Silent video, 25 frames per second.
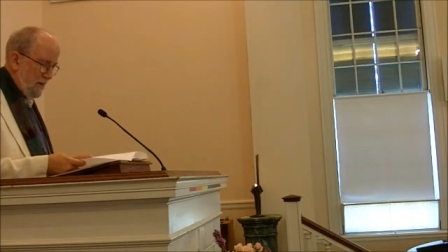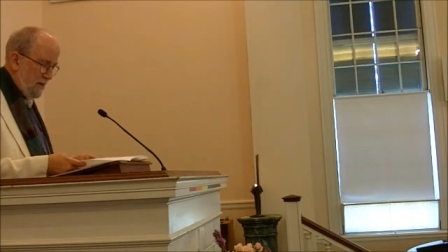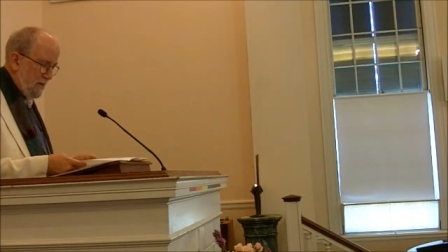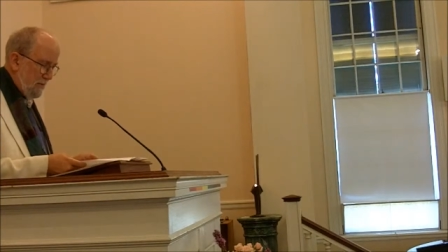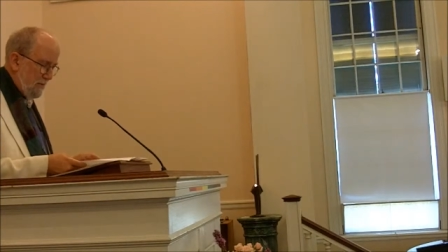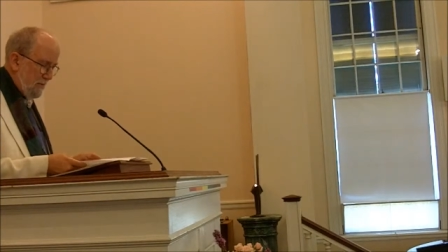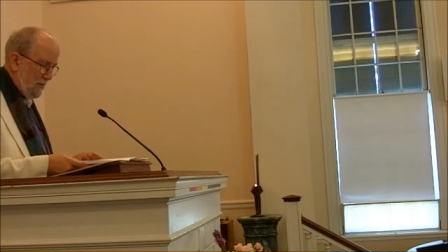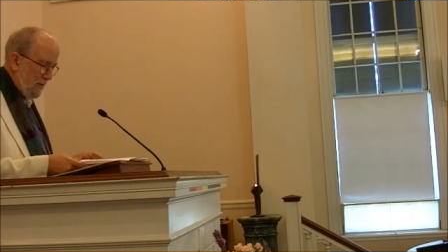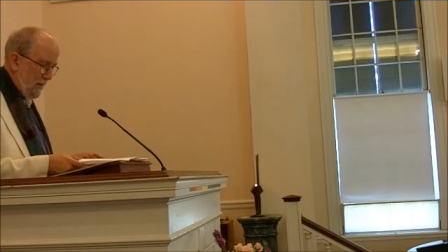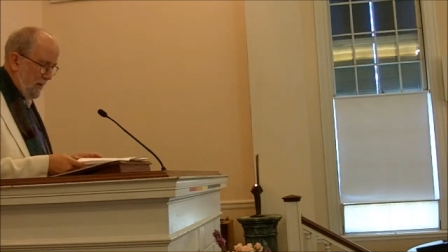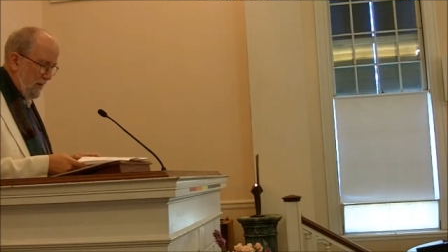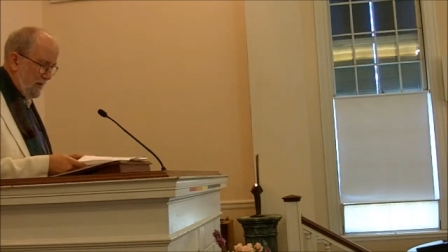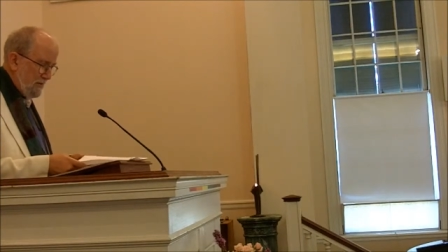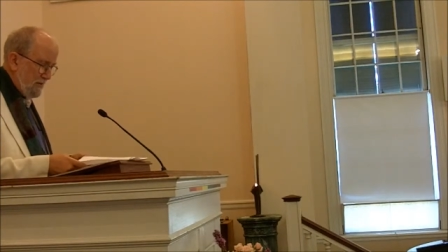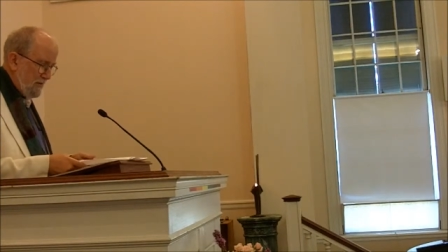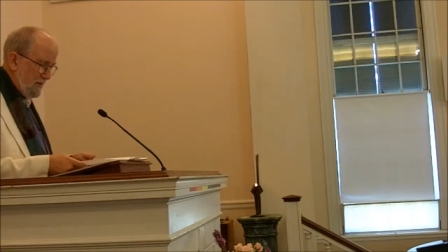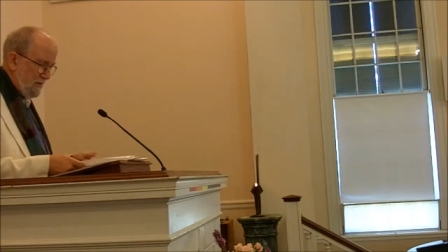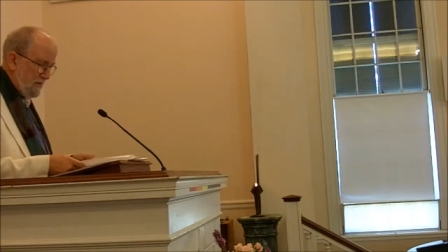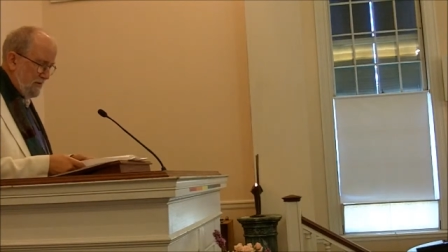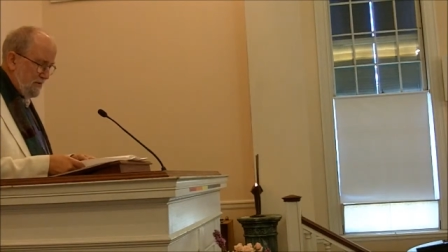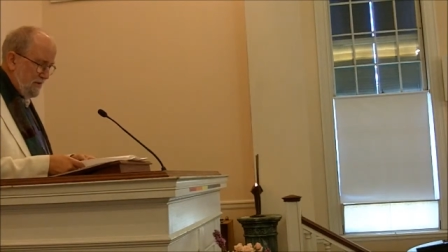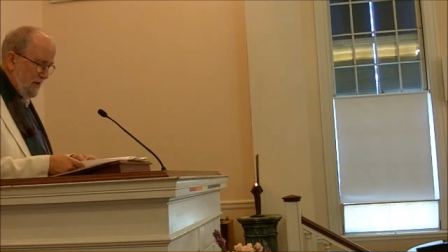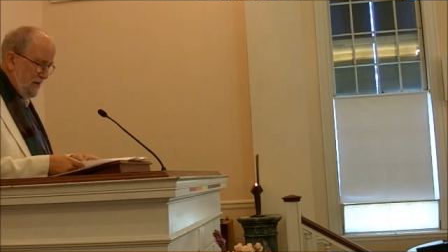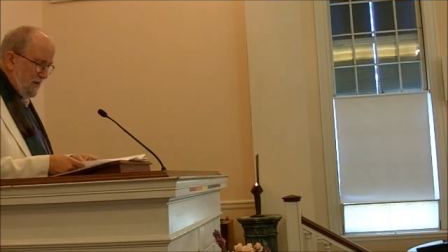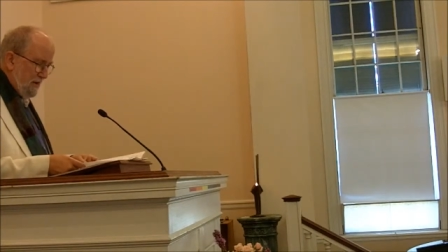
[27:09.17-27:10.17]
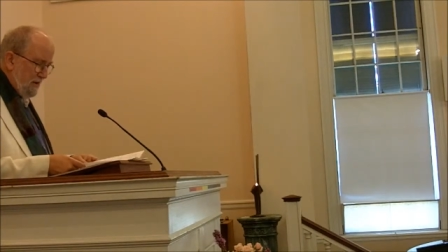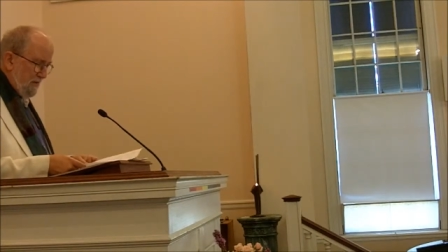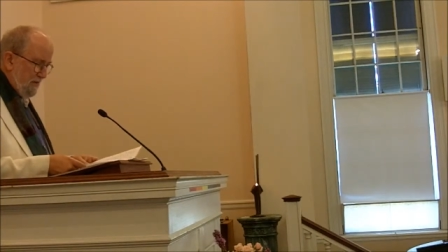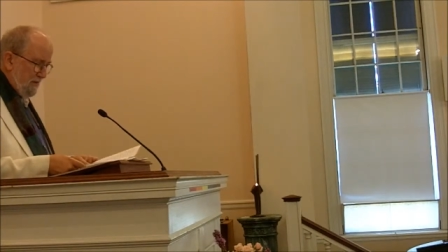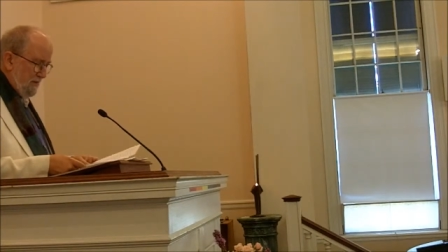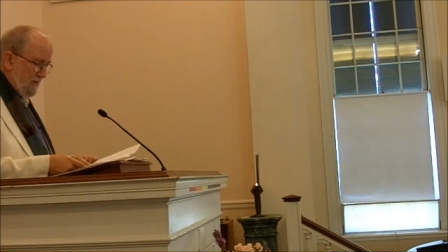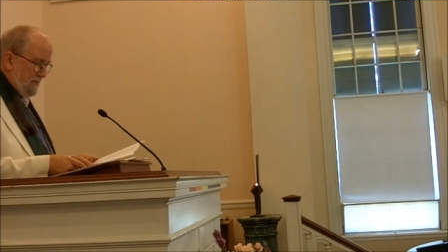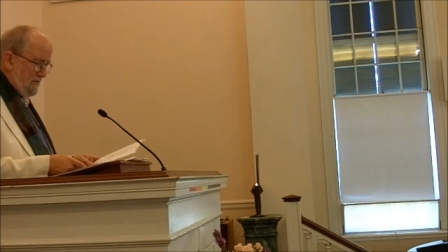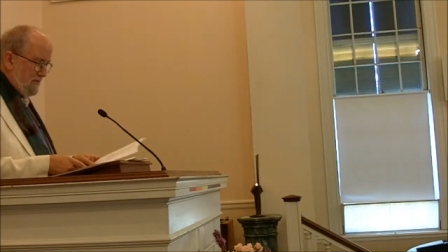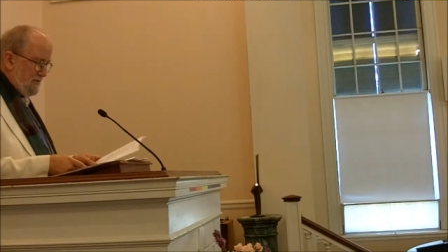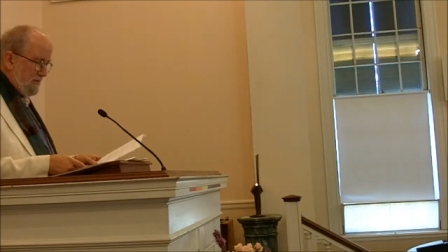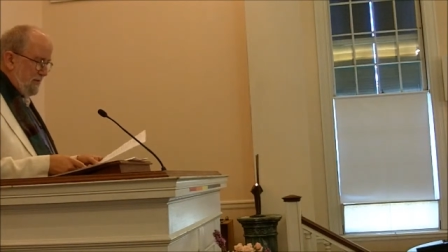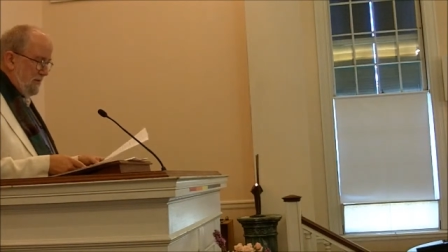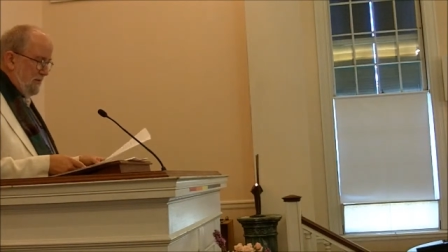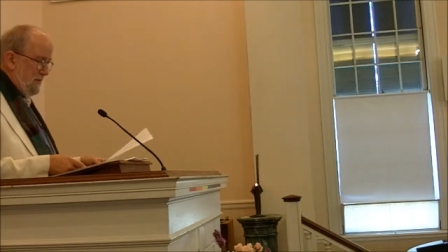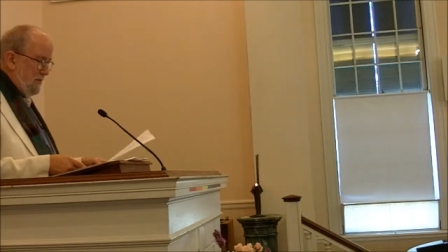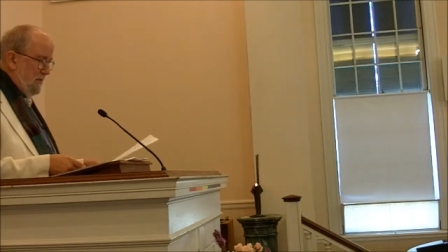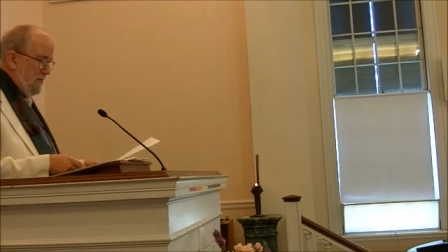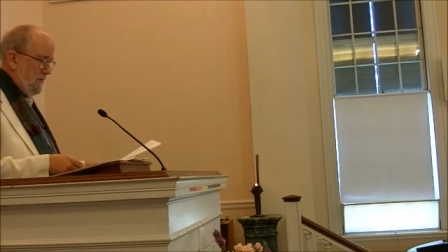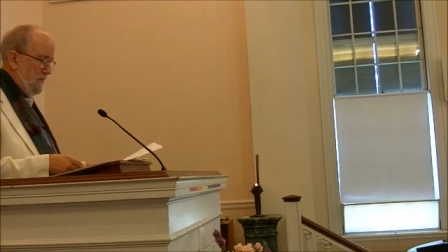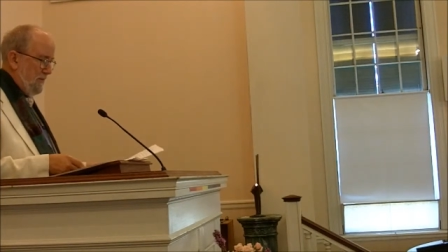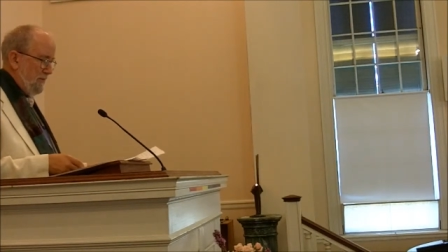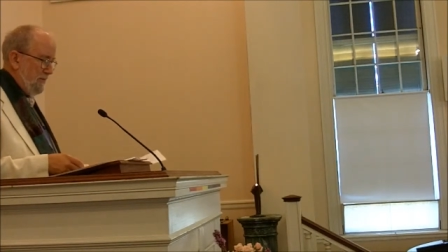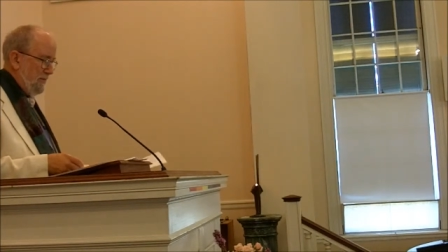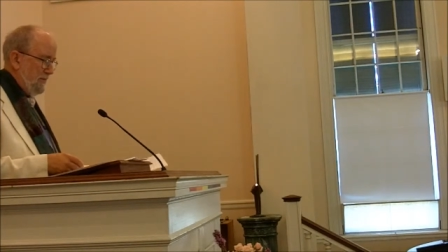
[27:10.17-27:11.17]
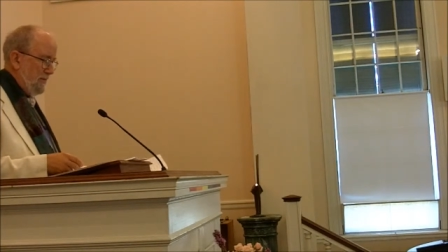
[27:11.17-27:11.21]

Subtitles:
I come around to the title of this sermon,